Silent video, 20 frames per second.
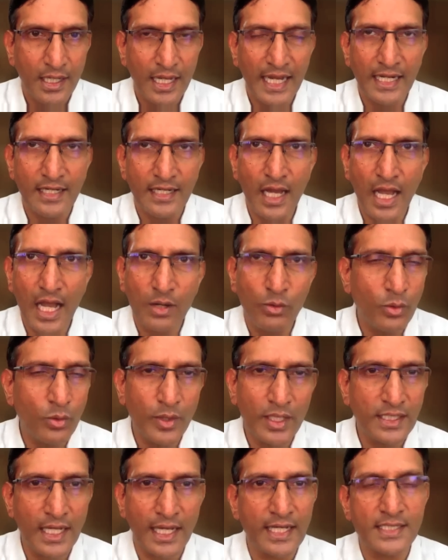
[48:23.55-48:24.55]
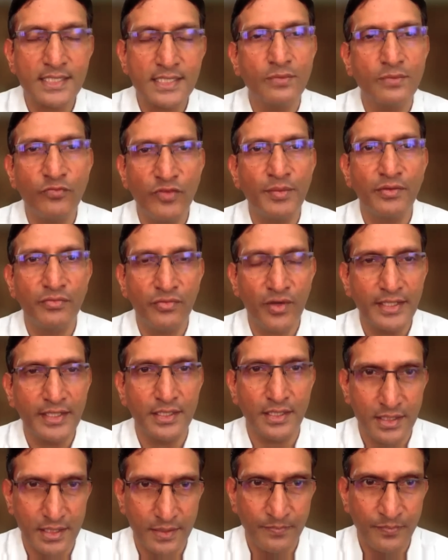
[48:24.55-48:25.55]
And however tiresome we may find
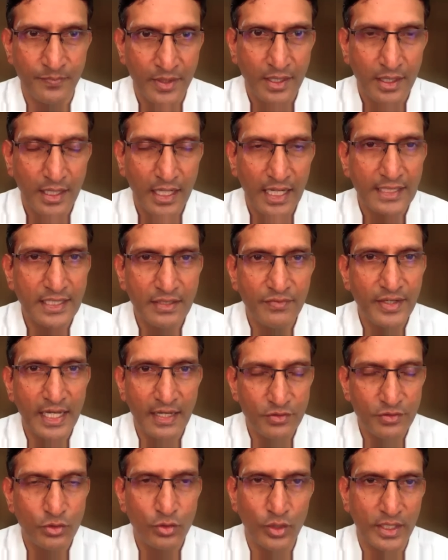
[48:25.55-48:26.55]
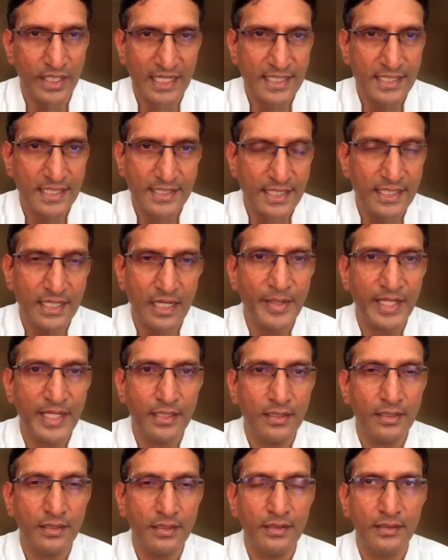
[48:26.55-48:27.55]
it, I think we have to do it. As I said, I
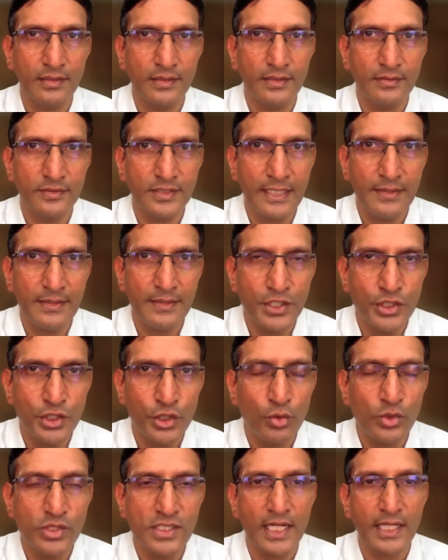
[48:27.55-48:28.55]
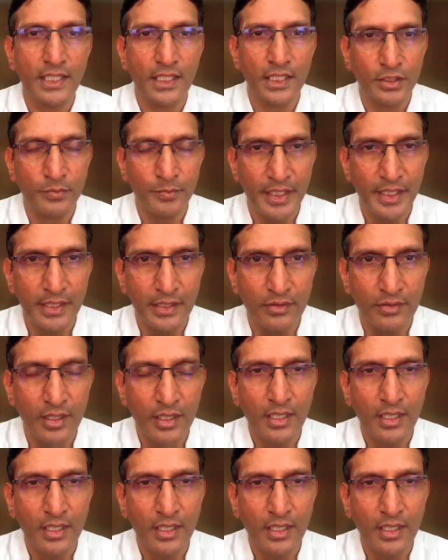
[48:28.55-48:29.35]
mean, see, issues like Kashmir,